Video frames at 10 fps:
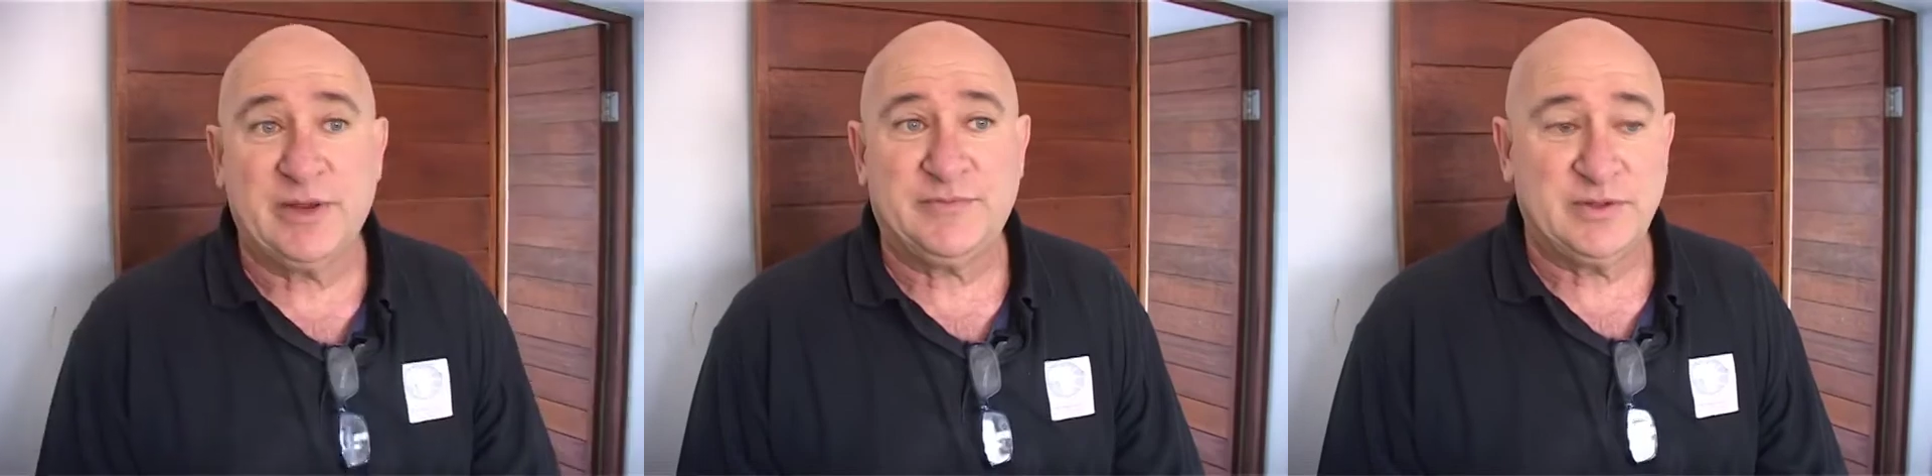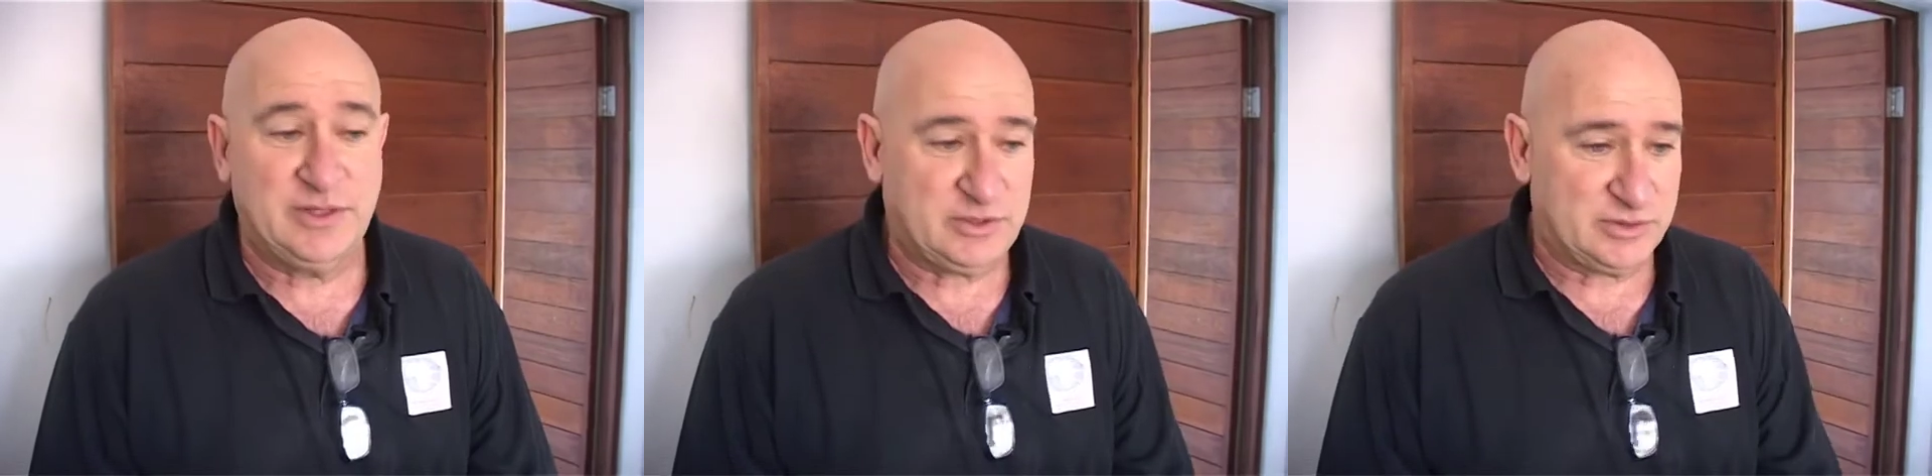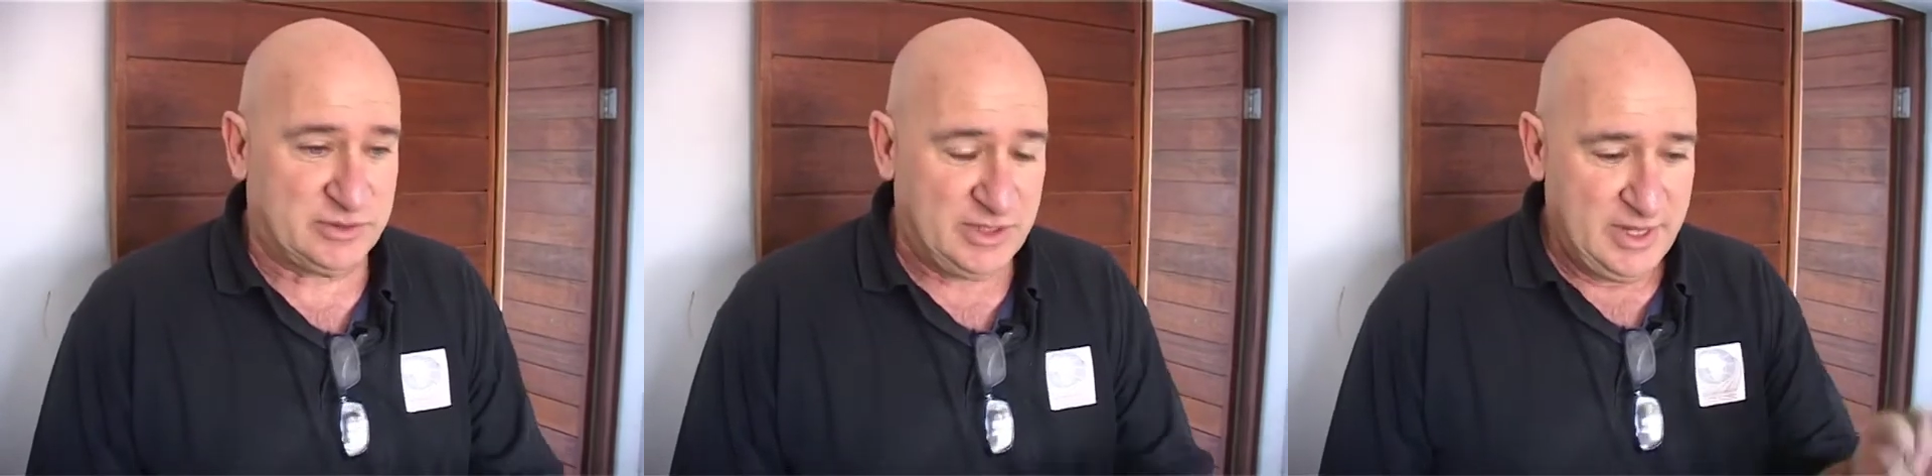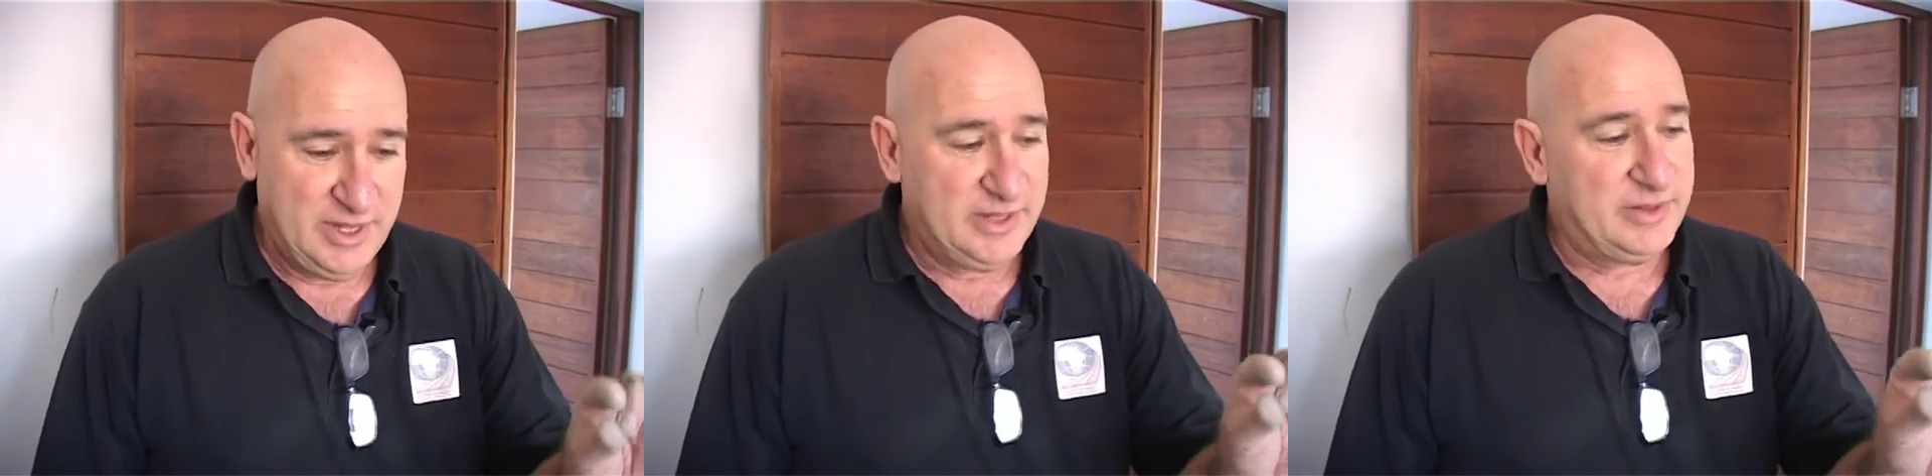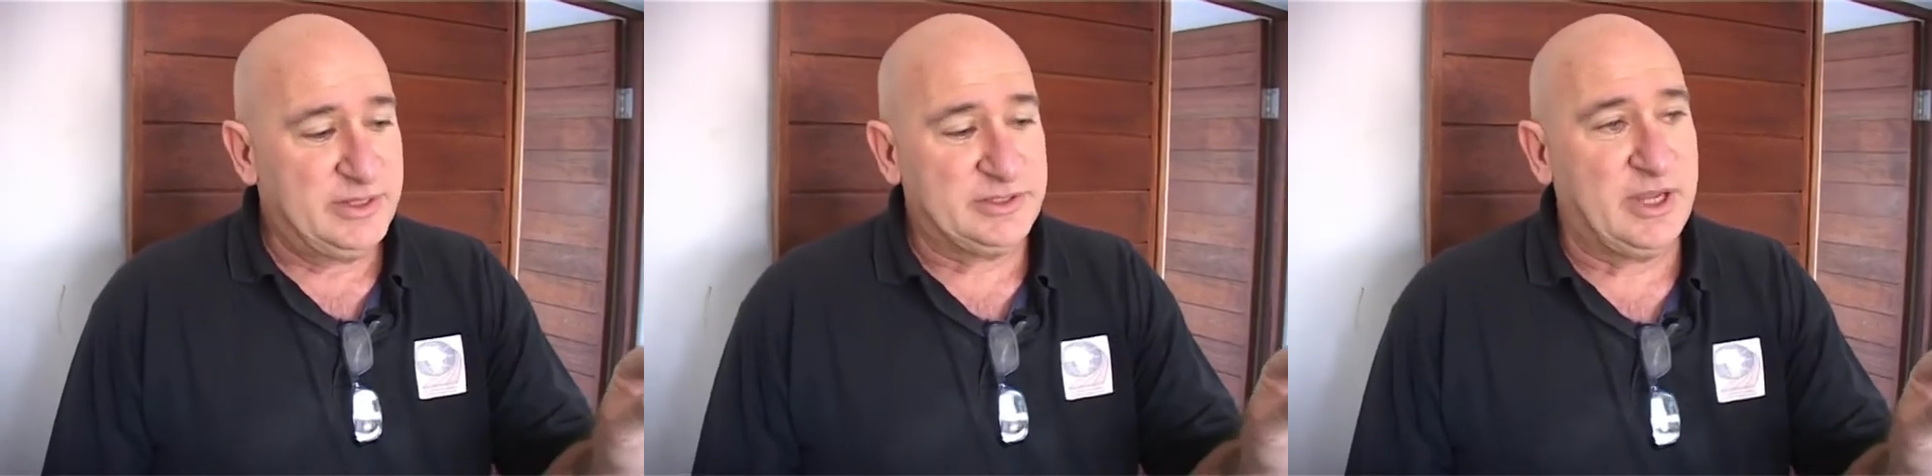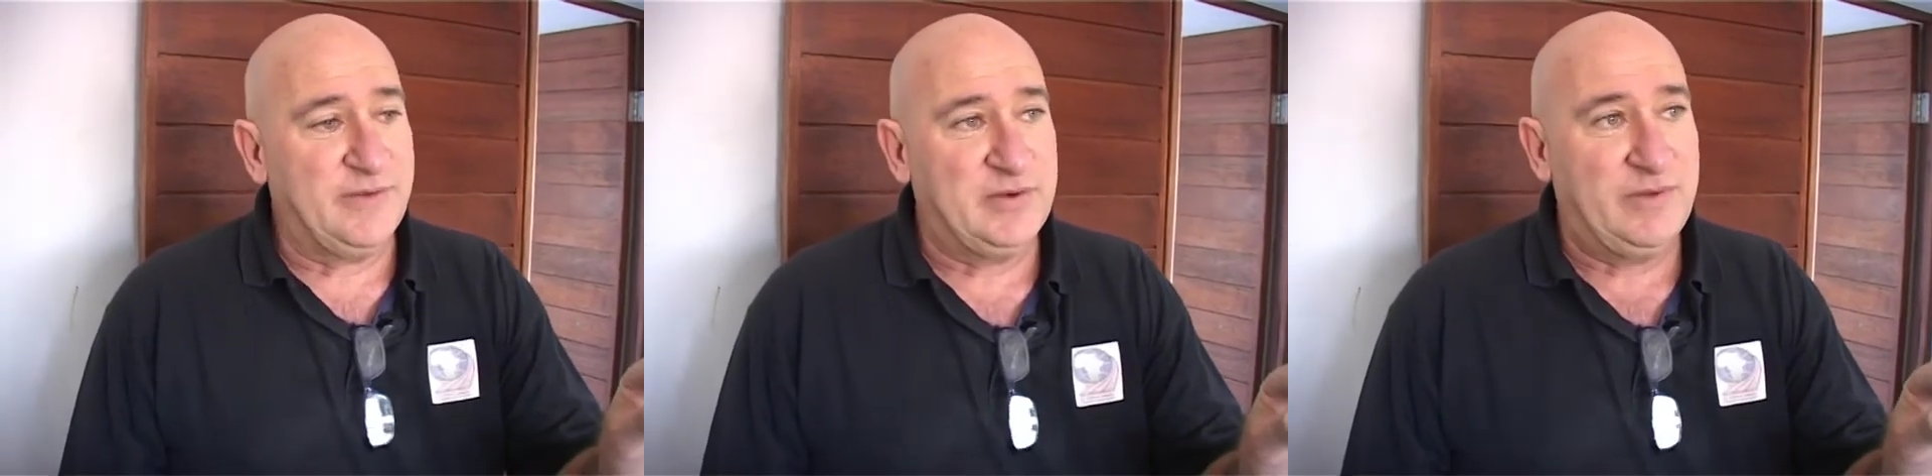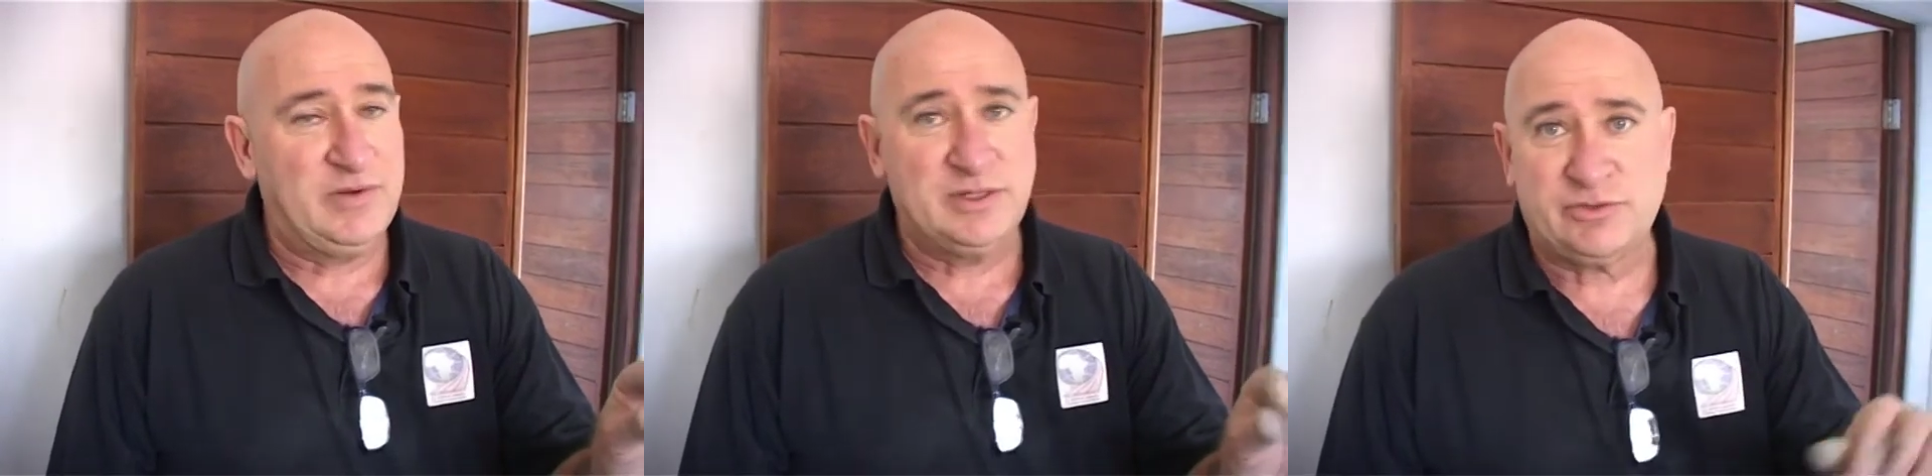left in this, because these self-leveling